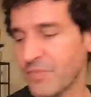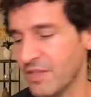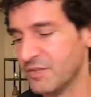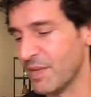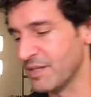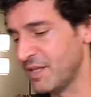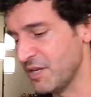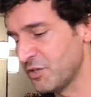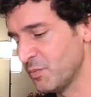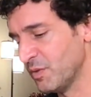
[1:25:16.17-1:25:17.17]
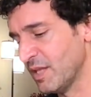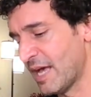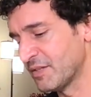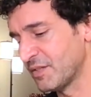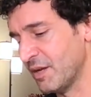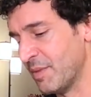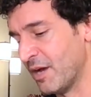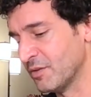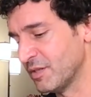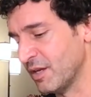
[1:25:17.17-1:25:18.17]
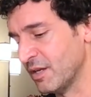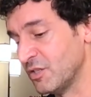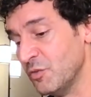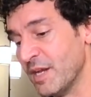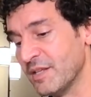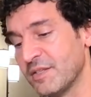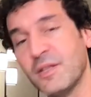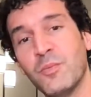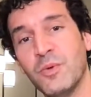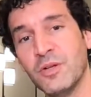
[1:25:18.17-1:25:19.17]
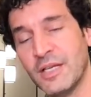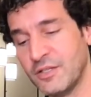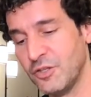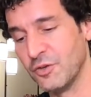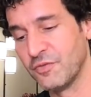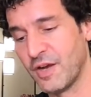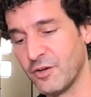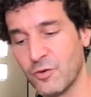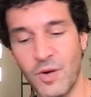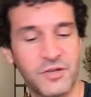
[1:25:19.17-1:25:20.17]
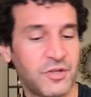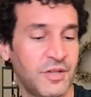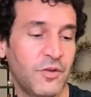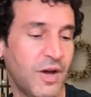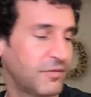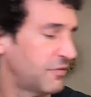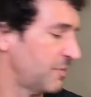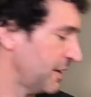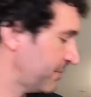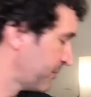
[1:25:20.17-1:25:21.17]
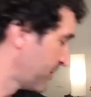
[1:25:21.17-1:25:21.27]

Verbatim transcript: This meditation will last about 2 minutes, and then we'll get to your final question that you have for me.